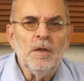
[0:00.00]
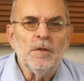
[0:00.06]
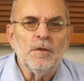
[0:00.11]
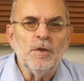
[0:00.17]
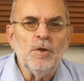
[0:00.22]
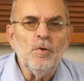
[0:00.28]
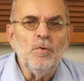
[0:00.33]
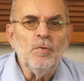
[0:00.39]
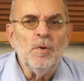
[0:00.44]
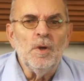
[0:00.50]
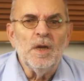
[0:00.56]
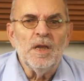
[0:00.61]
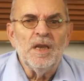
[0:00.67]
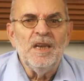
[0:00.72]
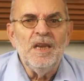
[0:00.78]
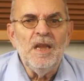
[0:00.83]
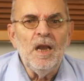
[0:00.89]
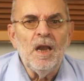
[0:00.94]
The new
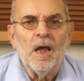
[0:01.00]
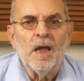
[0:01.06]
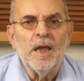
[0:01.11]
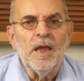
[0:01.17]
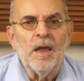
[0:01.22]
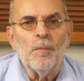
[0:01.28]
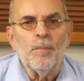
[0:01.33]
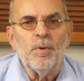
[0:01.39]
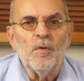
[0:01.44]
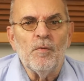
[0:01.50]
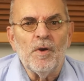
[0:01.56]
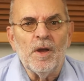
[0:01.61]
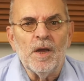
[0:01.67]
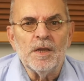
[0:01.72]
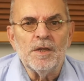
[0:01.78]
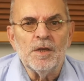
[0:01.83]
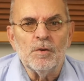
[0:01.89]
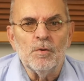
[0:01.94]
Nilai
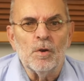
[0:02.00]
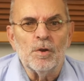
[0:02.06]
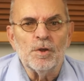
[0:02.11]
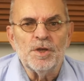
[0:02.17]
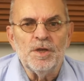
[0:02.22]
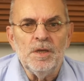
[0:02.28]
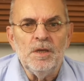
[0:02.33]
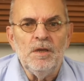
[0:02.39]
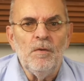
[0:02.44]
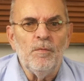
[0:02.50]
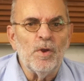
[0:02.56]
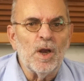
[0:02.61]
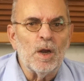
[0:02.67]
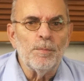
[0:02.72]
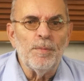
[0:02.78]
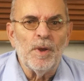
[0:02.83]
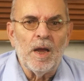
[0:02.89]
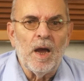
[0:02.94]
amplifier technology
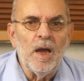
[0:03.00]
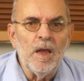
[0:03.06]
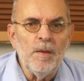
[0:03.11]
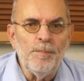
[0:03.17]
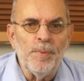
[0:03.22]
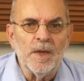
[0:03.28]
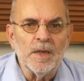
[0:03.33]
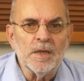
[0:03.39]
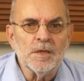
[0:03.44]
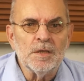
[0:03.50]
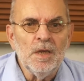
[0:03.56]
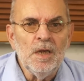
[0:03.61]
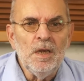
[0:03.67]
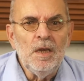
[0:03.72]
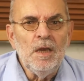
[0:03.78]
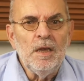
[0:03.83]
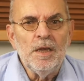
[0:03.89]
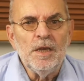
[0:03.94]
developed by Hypex
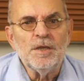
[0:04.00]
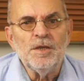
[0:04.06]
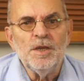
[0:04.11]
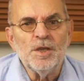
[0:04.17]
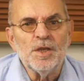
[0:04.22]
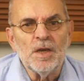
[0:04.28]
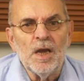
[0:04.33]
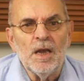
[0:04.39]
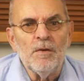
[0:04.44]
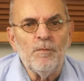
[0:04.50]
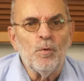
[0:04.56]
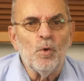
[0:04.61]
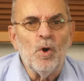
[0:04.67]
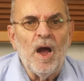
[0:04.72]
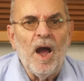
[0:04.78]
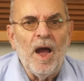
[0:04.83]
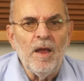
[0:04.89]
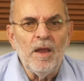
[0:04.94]
is designed
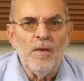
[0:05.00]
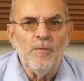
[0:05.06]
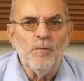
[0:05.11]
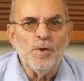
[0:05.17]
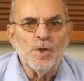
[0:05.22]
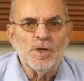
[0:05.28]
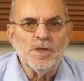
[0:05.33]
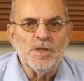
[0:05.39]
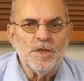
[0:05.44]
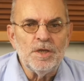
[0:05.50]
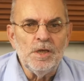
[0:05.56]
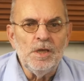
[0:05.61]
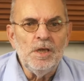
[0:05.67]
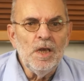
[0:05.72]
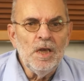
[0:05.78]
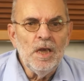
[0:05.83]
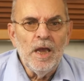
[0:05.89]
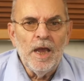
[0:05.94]
for high
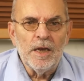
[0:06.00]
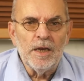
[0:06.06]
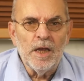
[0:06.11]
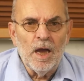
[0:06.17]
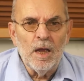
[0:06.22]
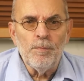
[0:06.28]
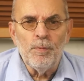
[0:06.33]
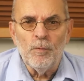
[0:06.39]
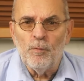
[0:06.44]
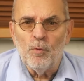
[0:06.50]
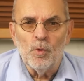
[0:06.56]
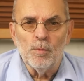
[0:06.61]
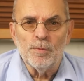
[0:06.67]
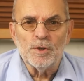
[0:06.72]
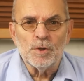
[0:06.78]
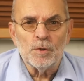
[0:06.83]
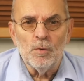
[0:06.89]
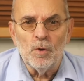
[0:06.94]
efficiency and high
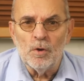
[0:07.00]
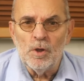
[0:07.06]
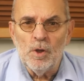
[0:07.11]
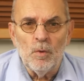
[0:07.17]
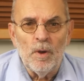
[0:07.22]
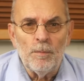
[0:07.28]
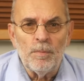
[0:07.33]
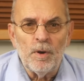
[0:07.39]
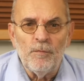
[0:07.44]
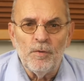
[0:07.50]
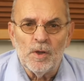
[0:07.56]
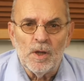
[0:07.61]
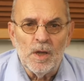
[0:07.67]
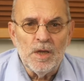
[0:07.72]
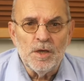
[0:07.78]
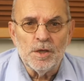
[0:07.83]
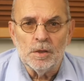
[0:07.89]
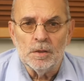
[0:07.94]
performance audio
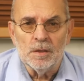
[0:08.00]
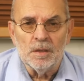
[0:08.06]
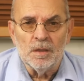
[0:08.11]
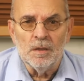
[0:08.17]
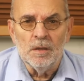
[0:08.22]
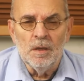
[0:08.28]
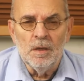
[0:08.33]
amplification.